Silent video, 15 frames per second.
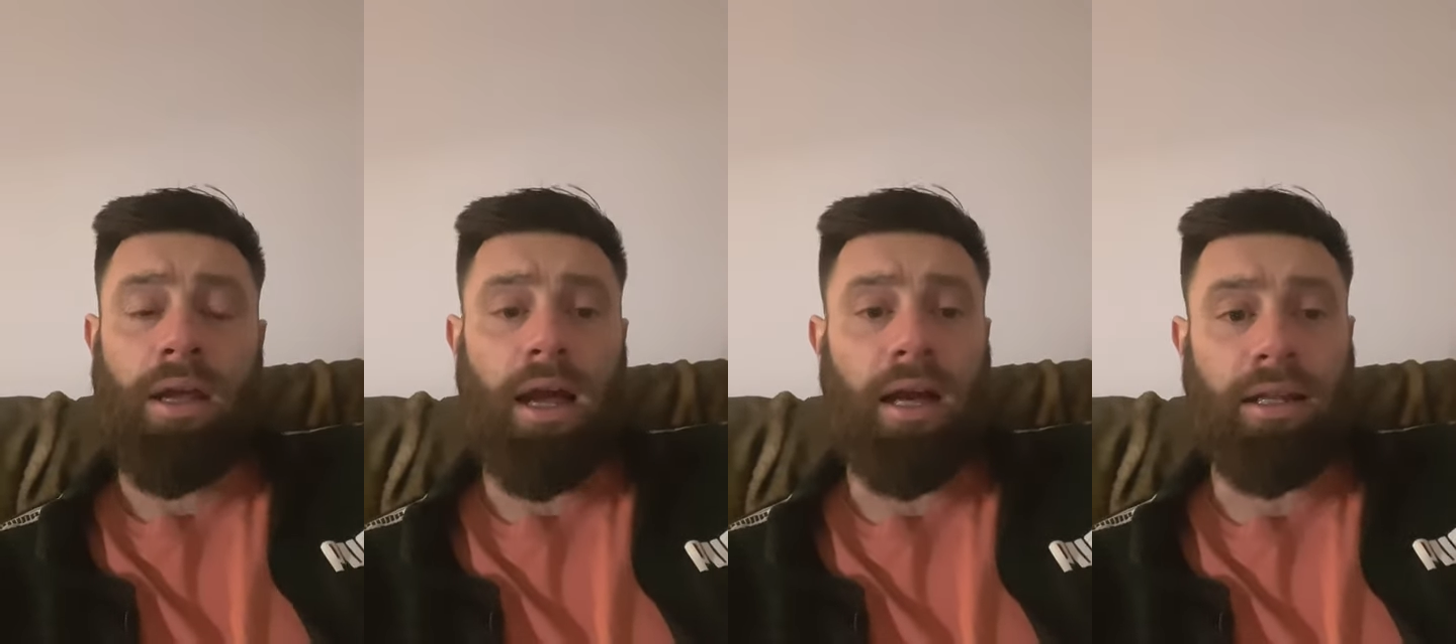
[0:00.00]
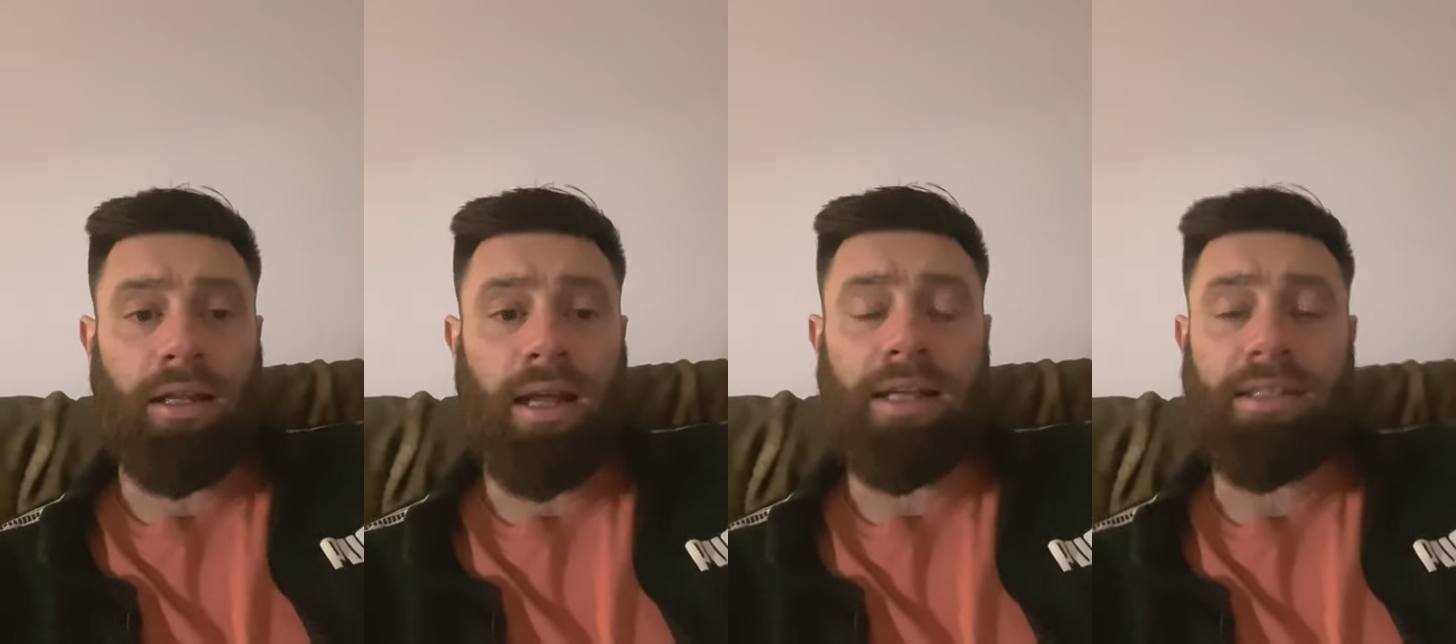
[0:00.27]
a
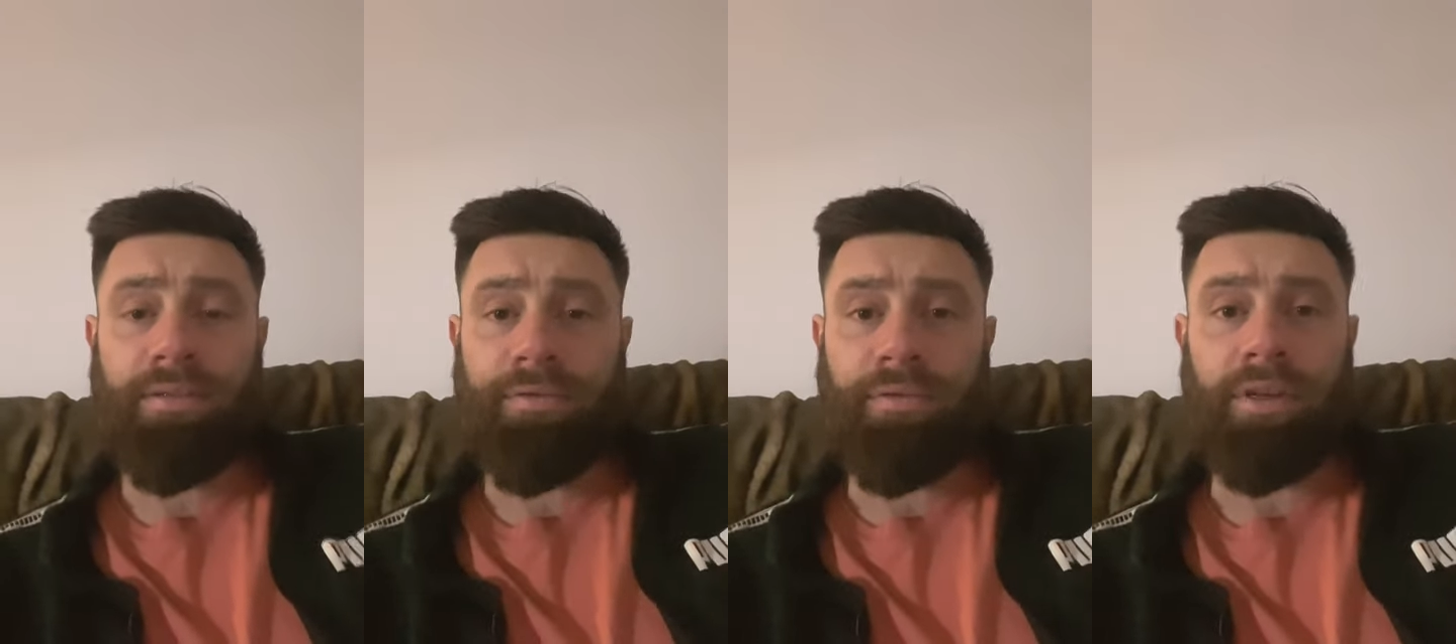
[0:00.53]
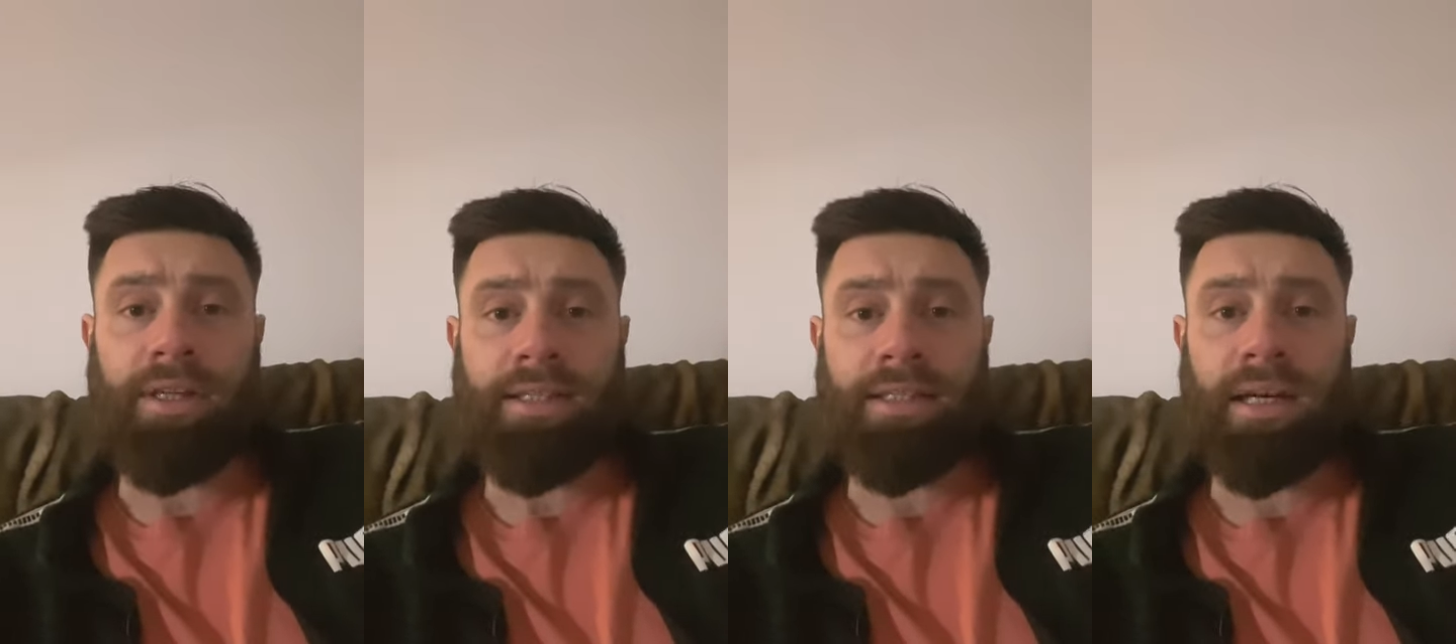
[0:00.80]
class
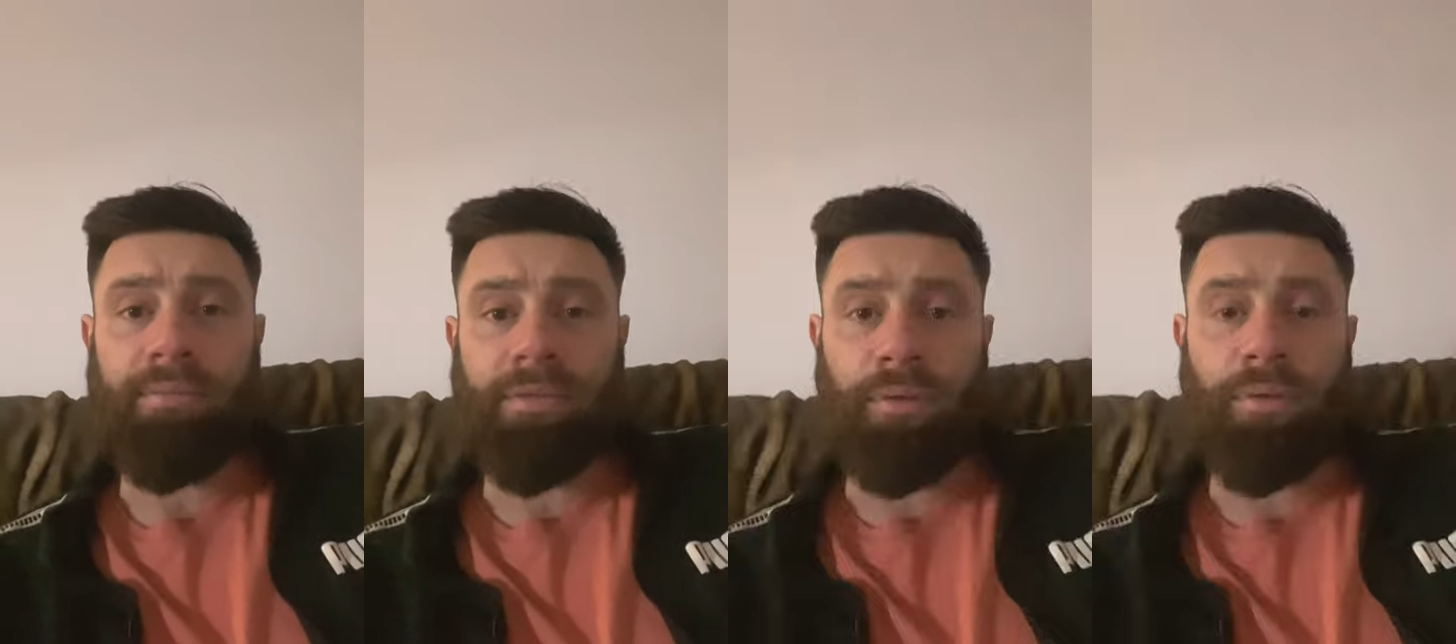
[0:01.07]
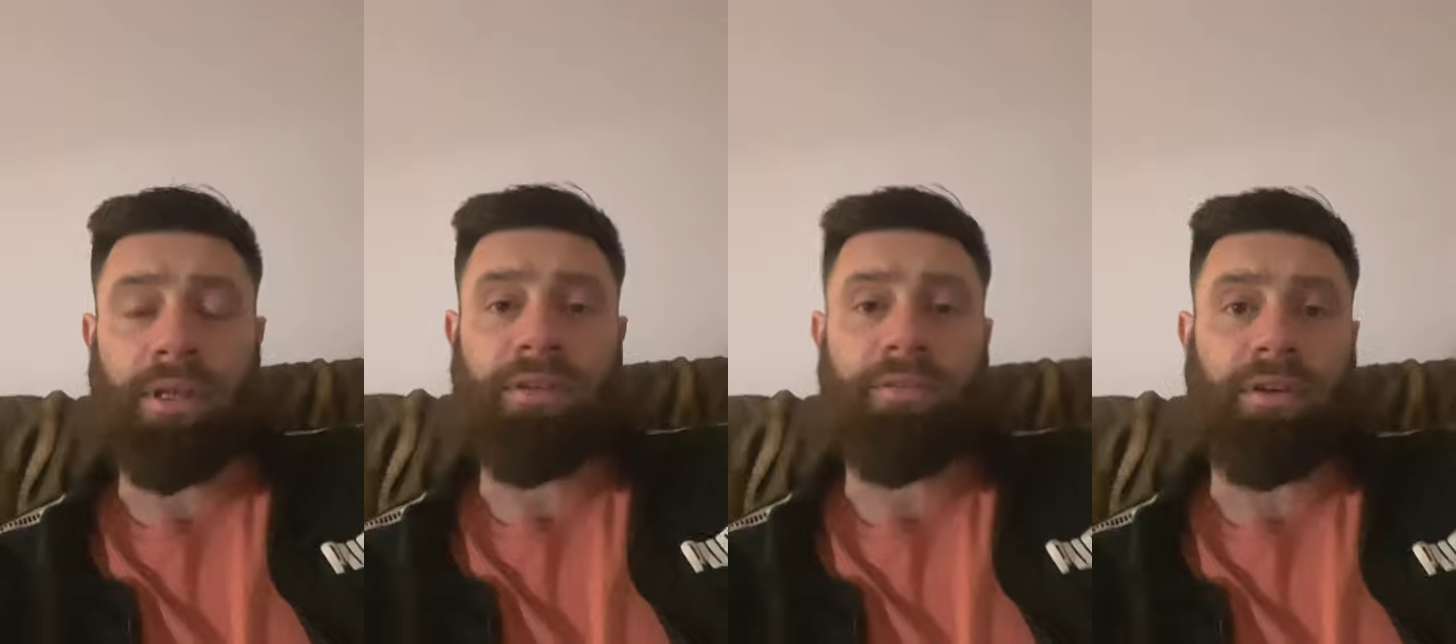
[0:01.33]
three times a
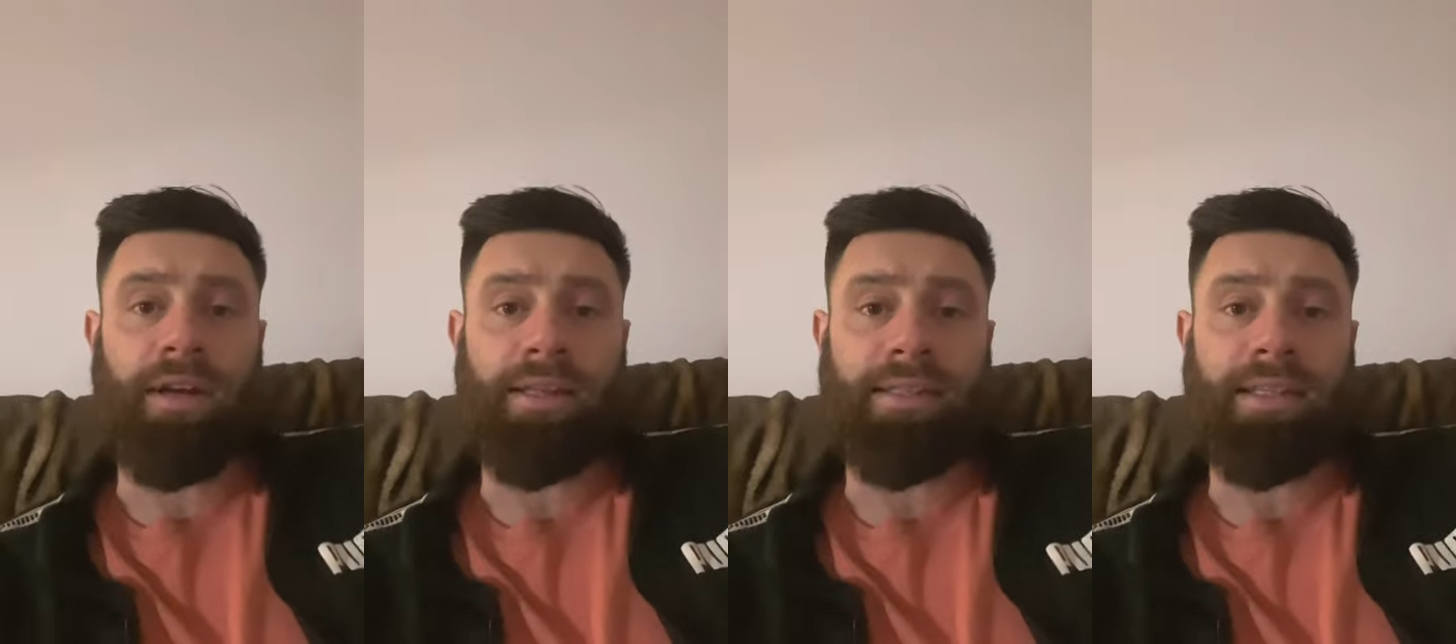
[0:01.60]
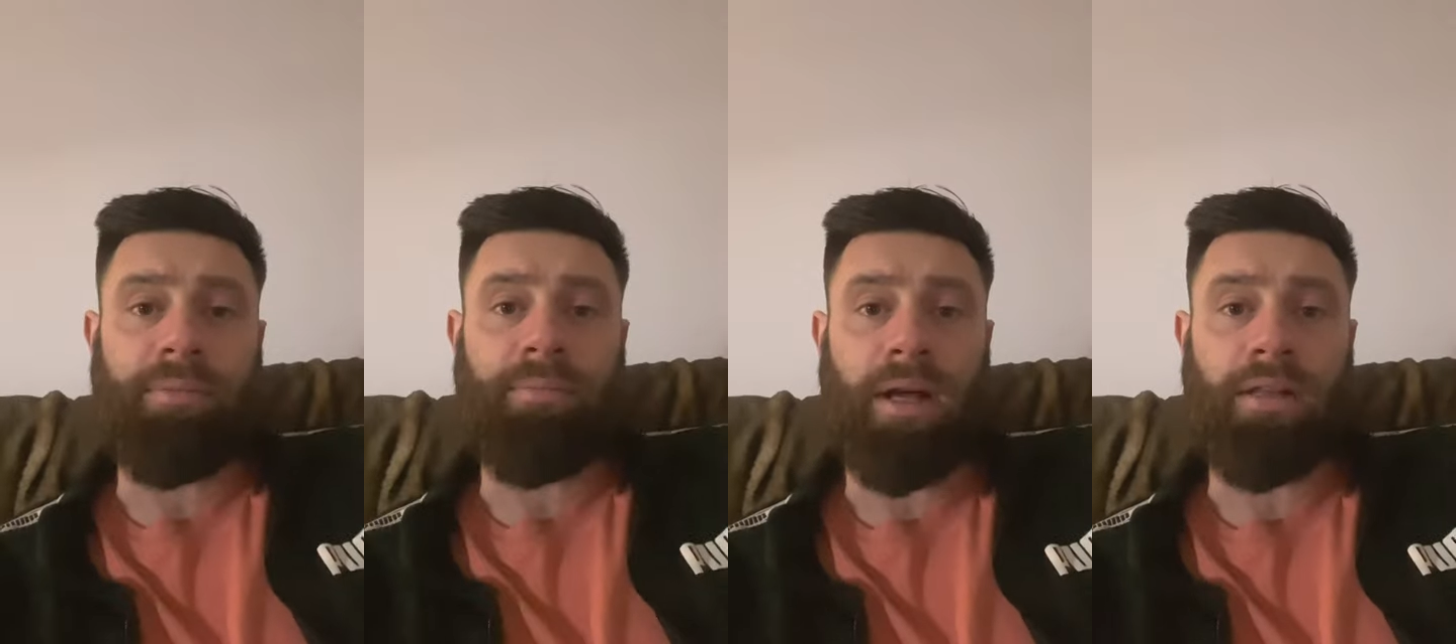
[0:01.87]
week for
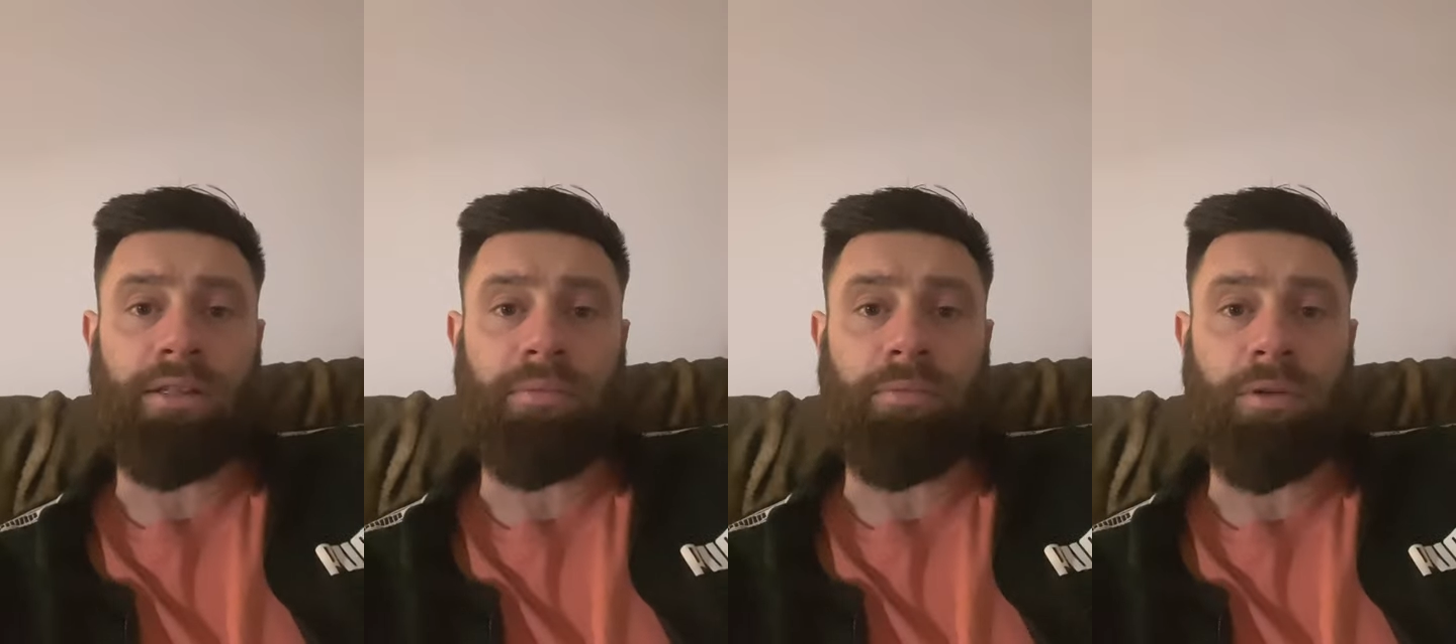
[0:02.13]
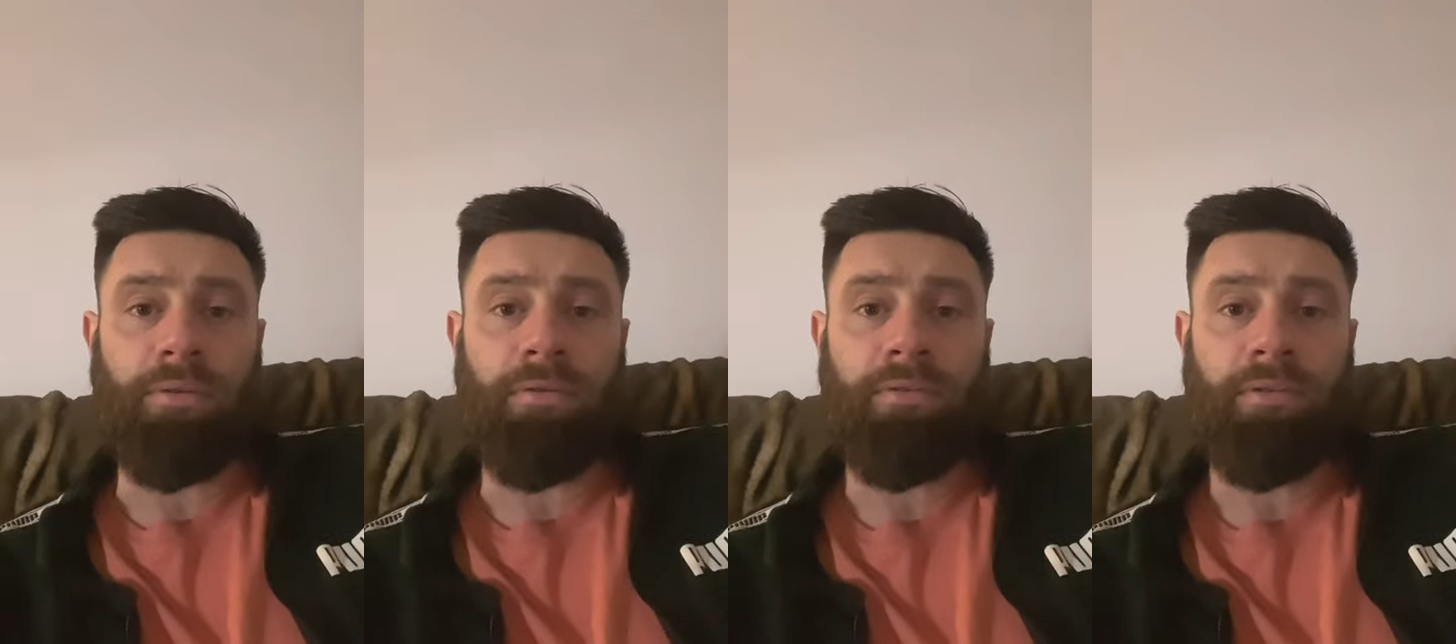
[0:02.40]
£18 a
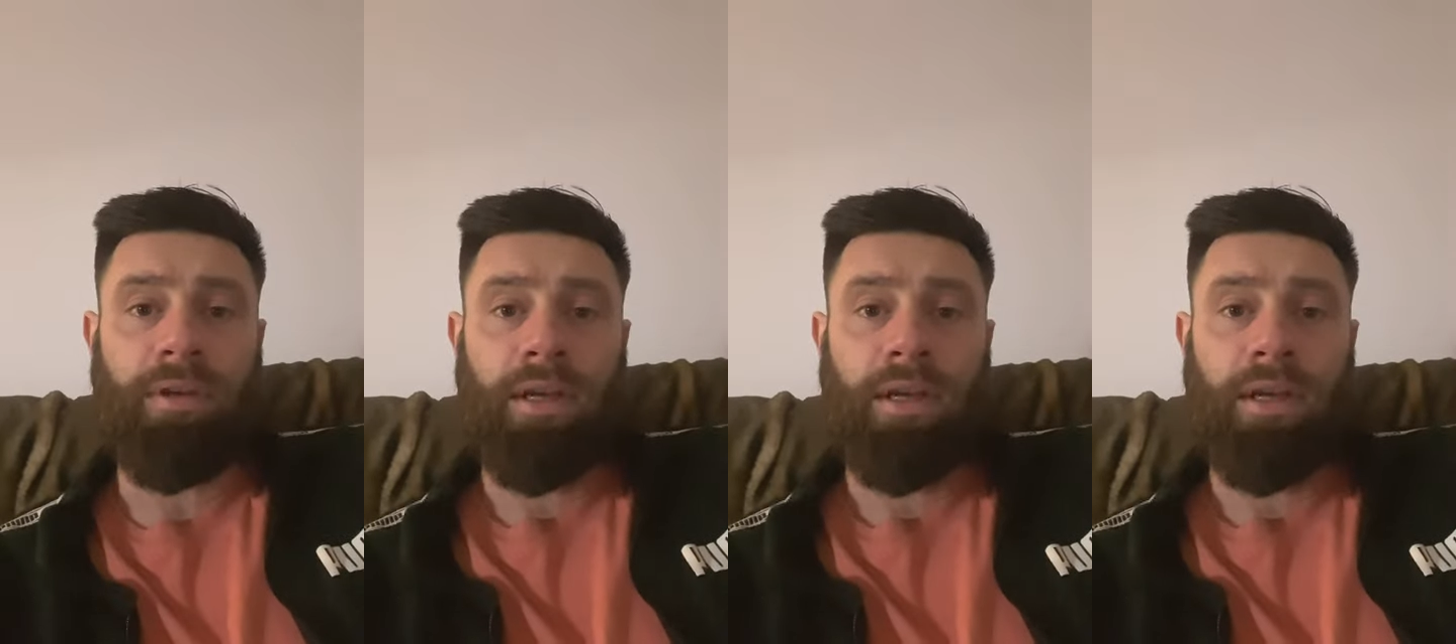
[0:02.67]
month.